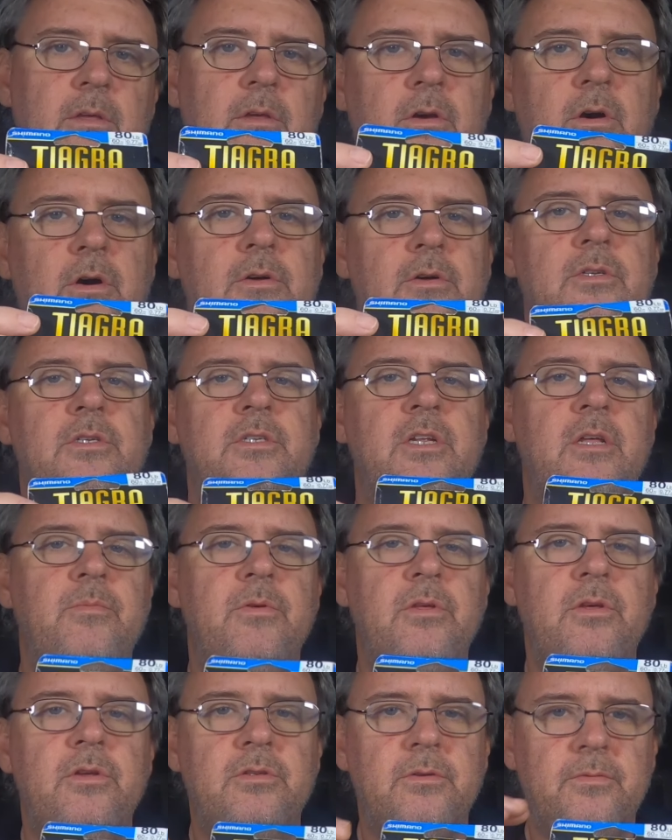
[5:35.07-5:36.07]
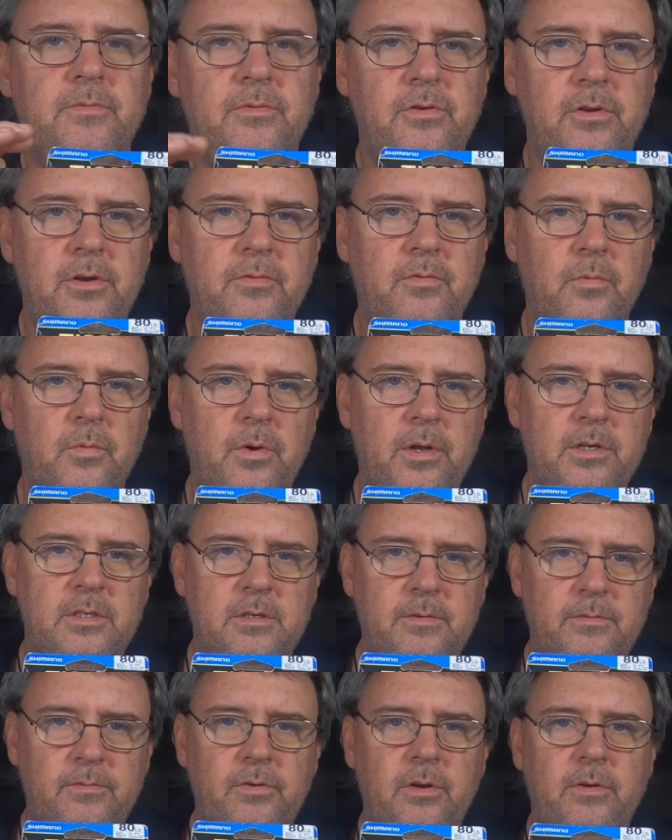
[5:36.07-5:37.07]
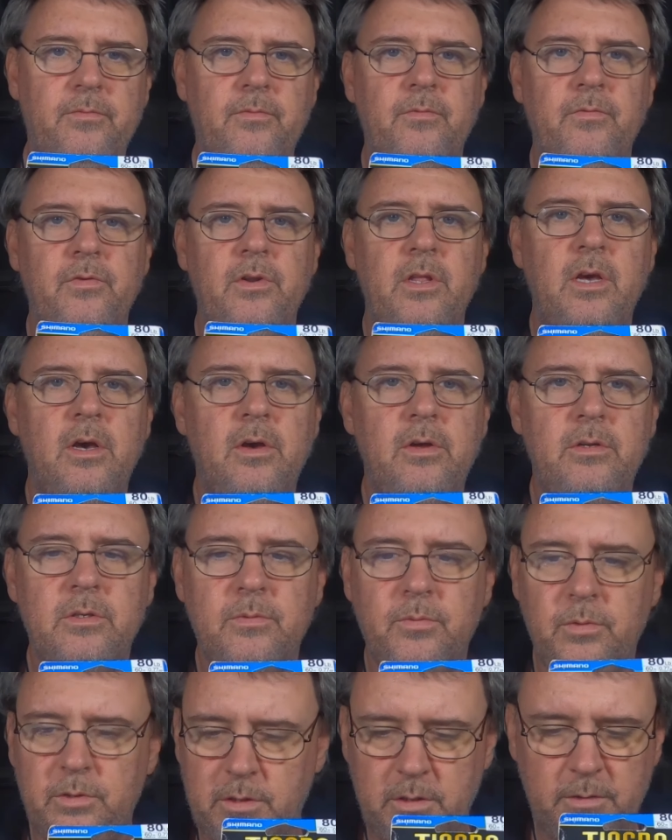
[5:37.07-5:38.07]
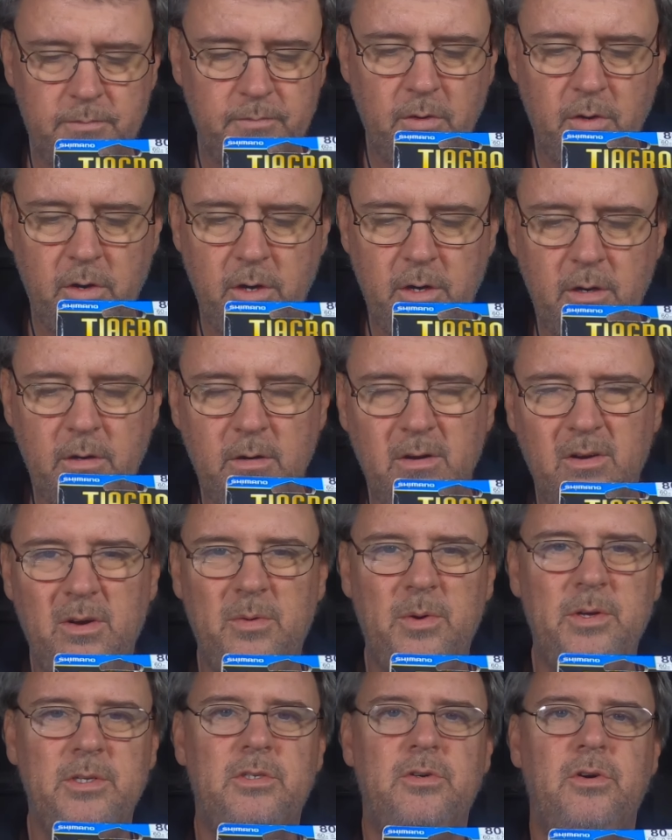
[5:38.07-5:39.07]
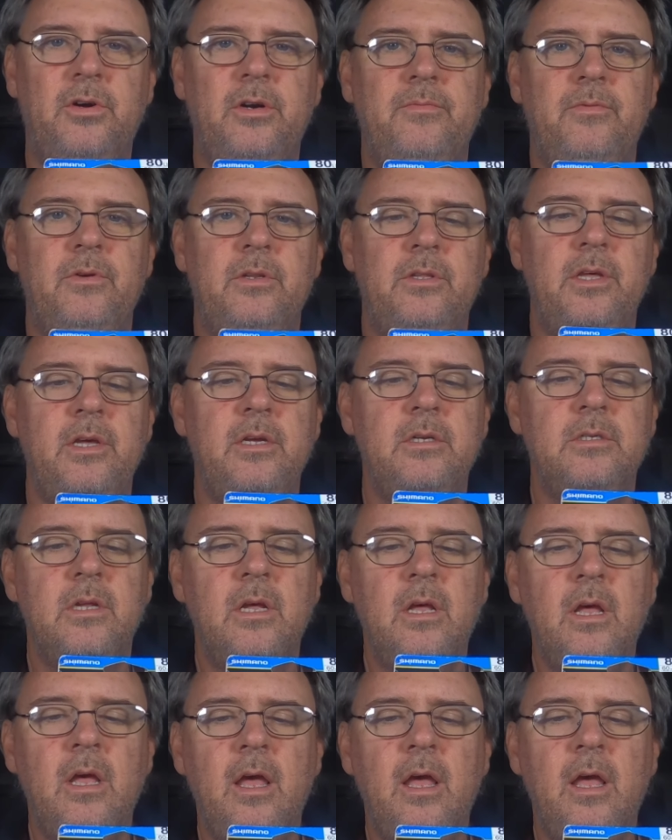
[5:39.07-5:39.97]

You guys have seen me use a few different ones in a few different videos, which is fine. I always try different things.